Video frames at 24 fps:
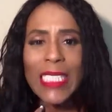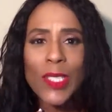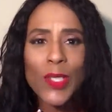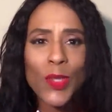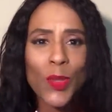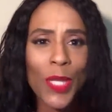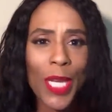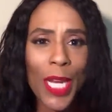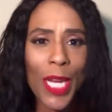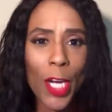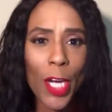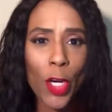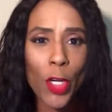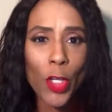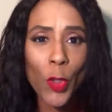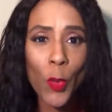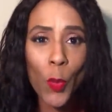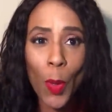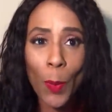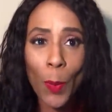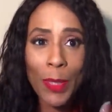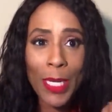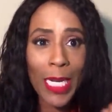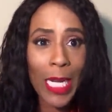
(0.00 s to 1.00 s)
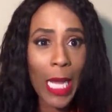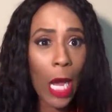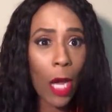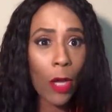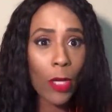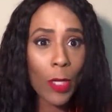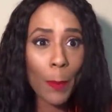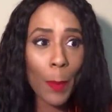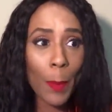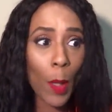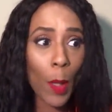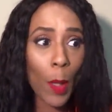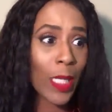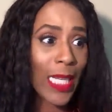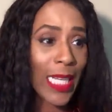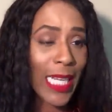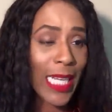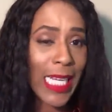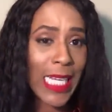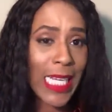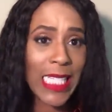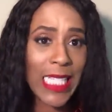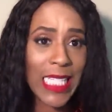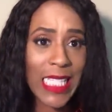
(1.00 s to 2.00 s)
did that hurt? You want me to call the
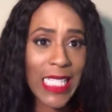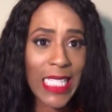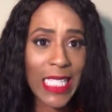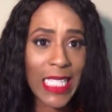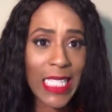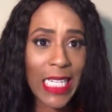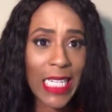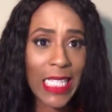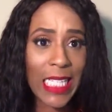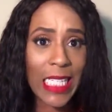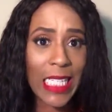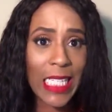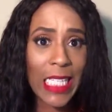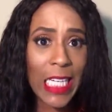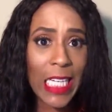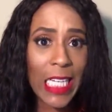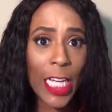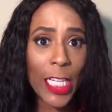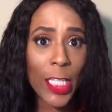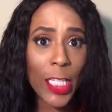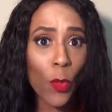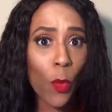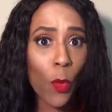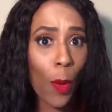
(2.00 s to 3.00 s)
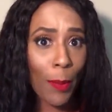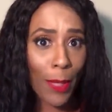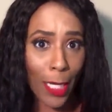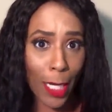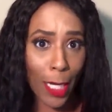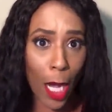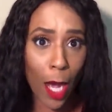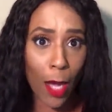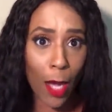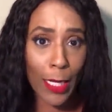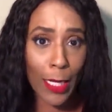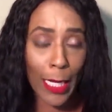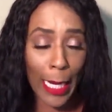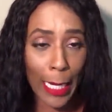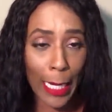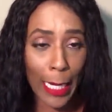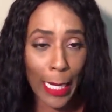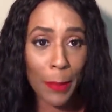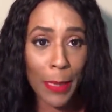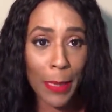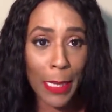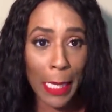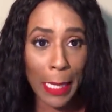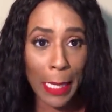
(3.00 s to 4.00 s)
police? You want me to call an
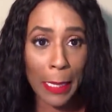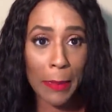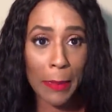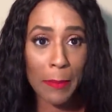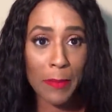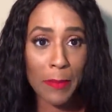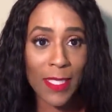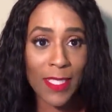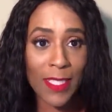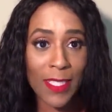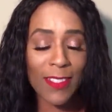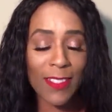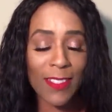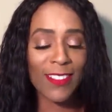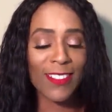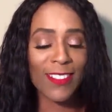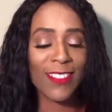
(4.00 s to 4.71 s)
ambulance?